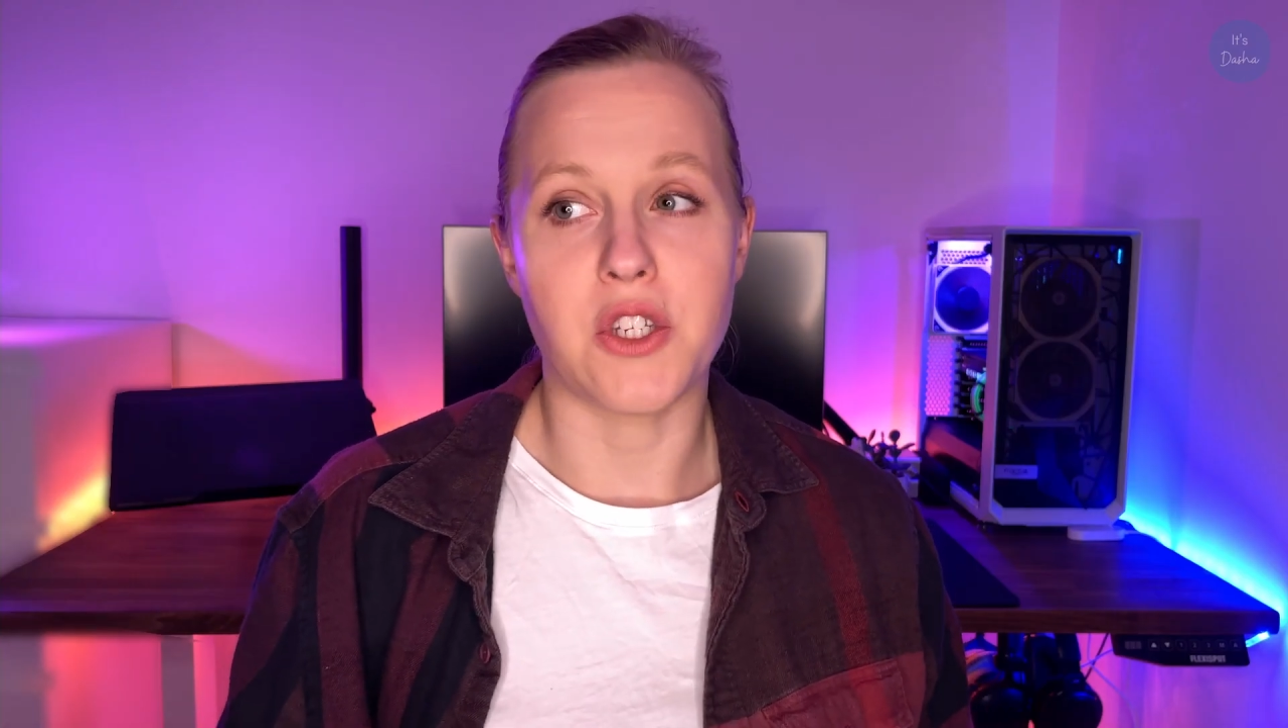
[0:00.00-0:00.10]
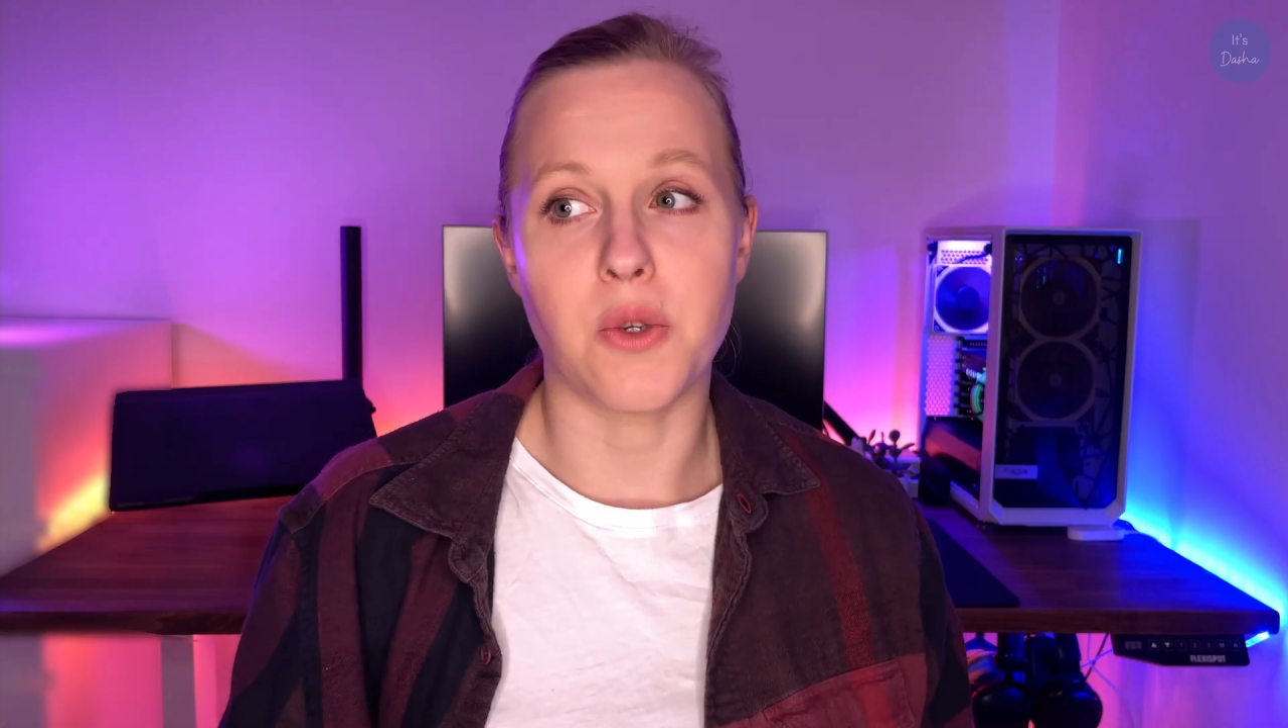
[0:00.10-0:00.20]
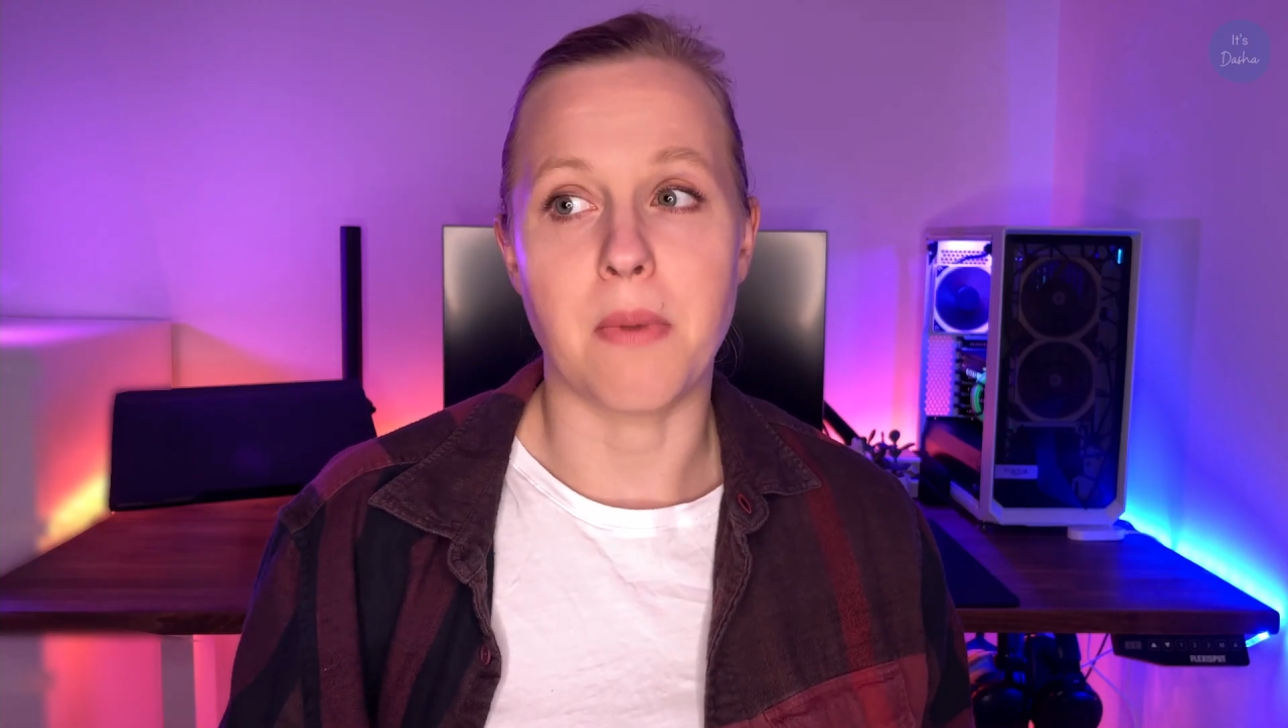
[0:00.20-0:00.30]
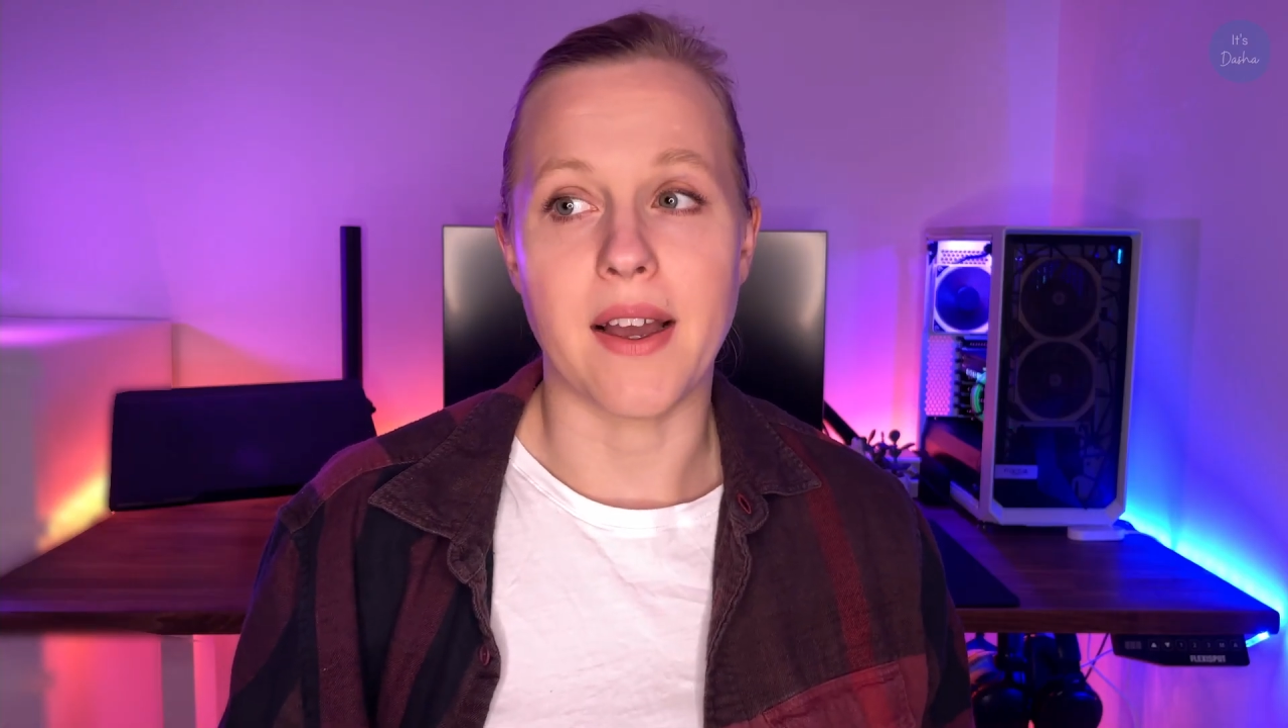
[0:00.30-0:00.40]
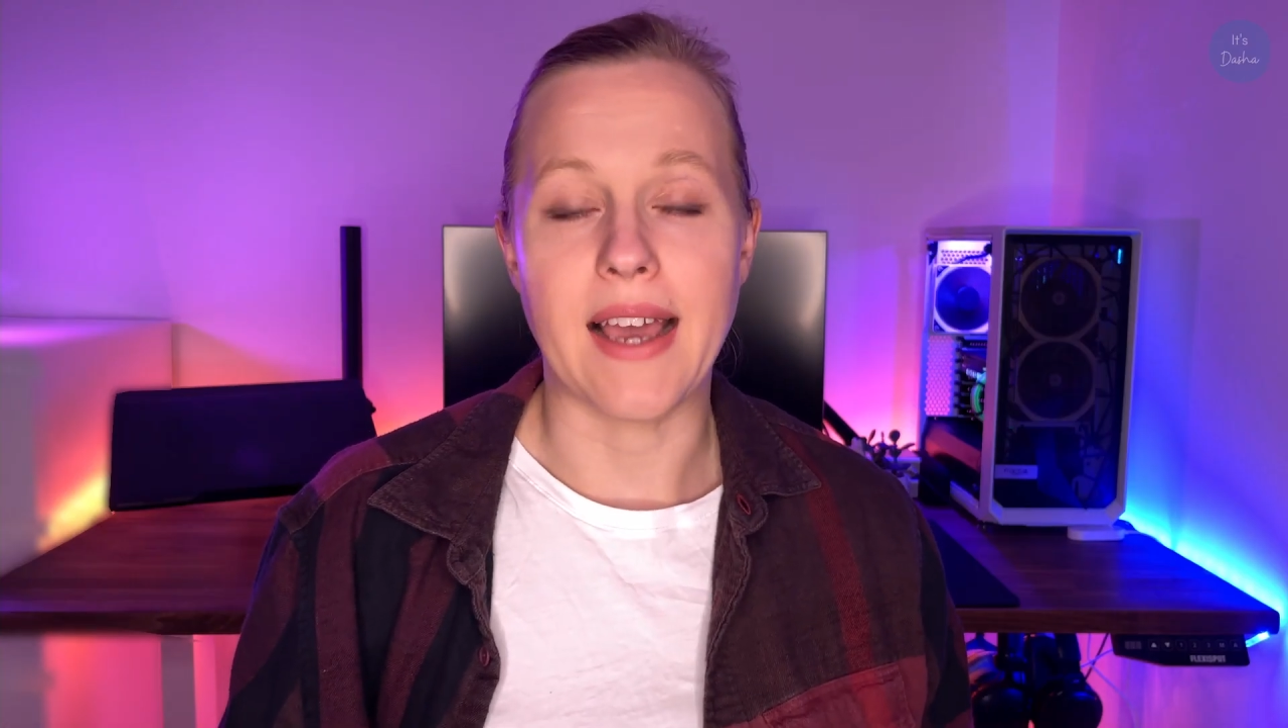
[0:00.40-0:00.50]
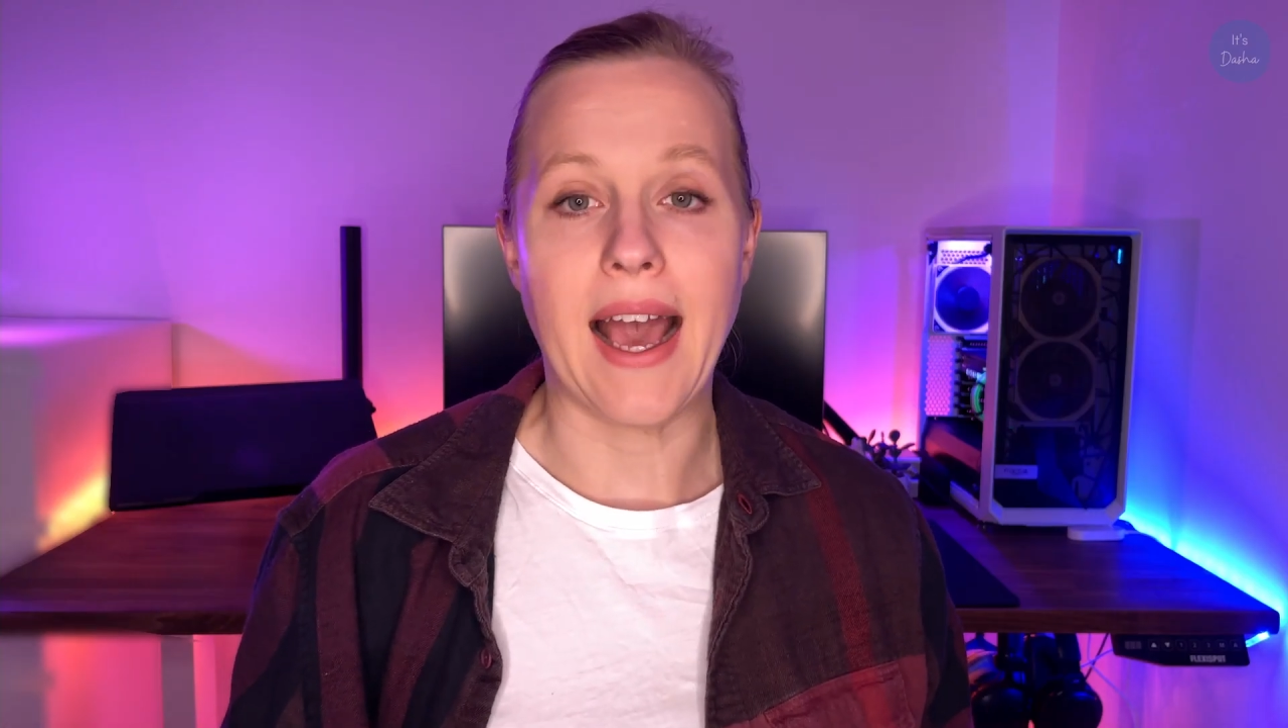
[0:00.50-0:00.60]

to buy a